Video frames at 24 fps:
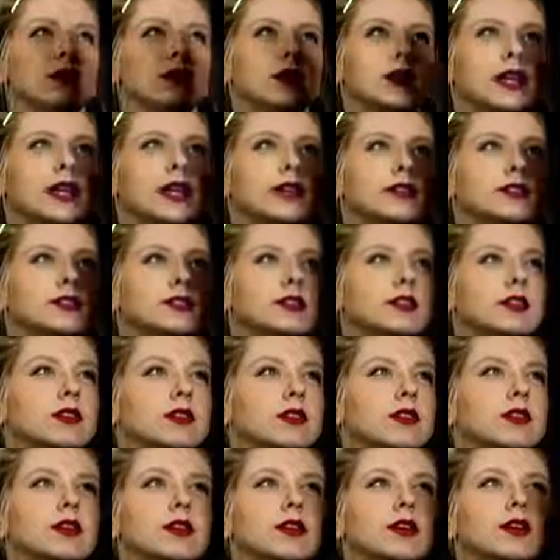x to the
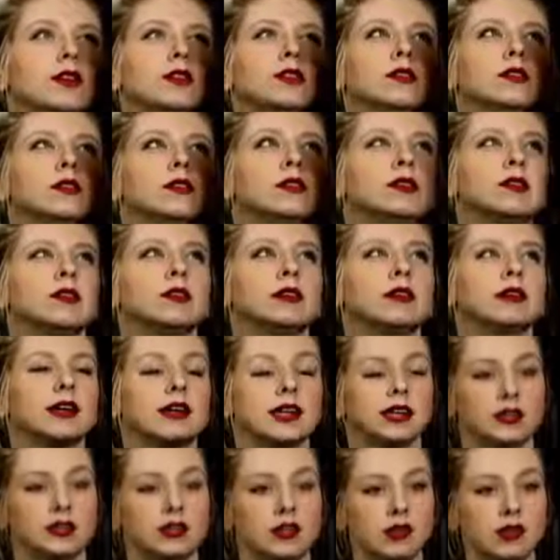third,
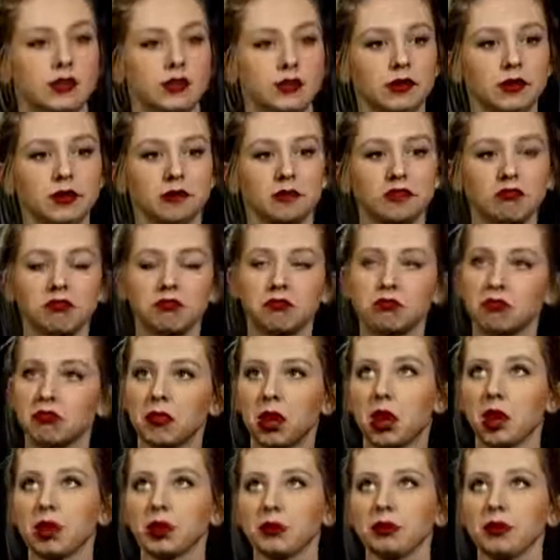x to the third.
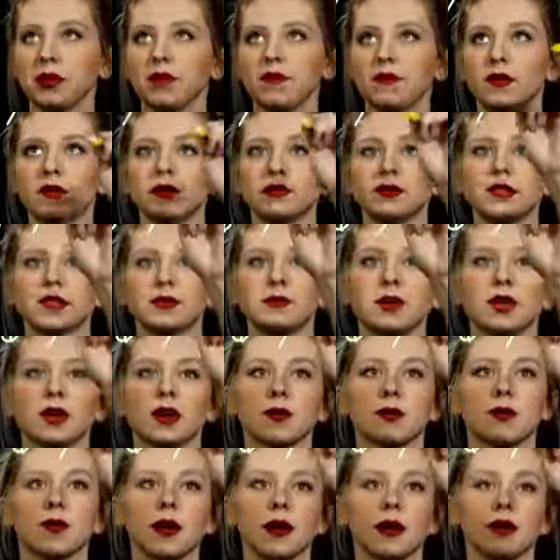All three of those can be
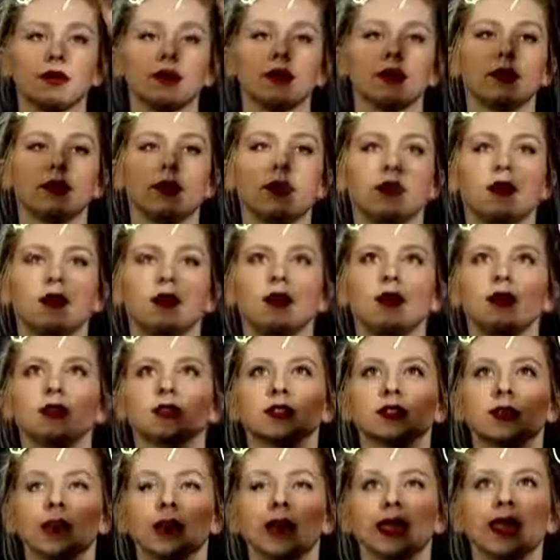combined.
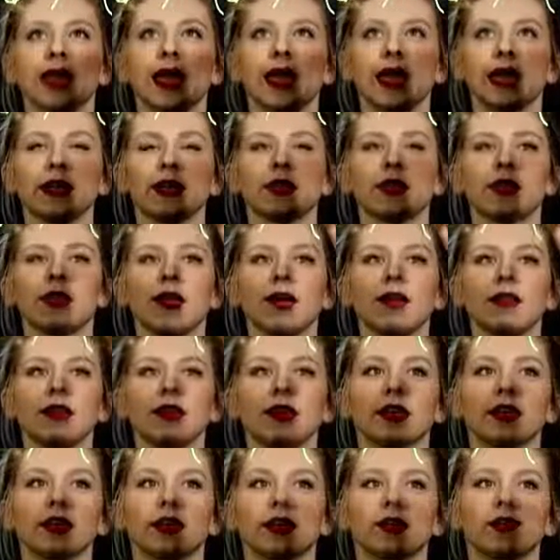So I can add to that
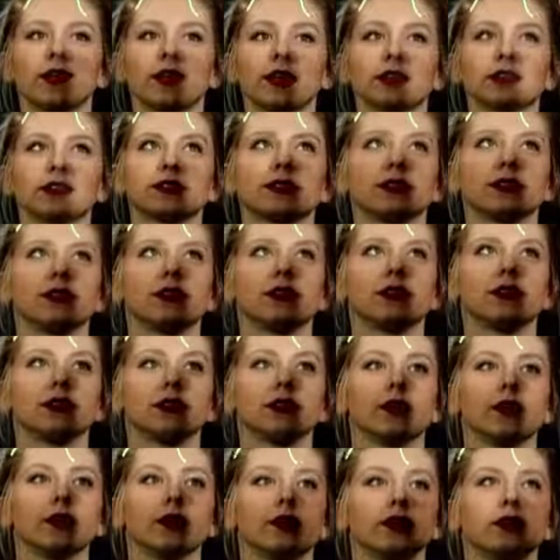negative x to the
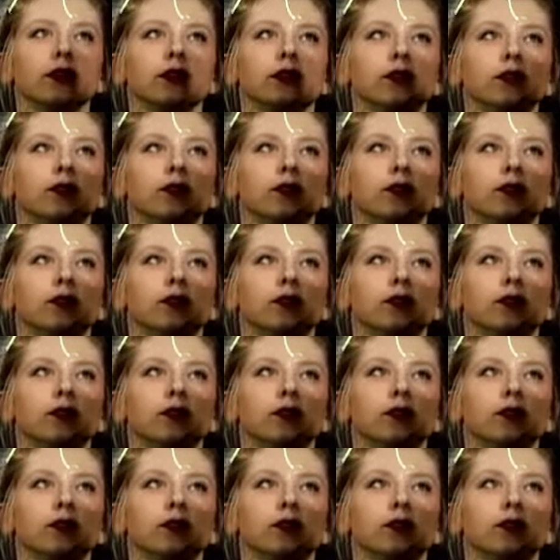third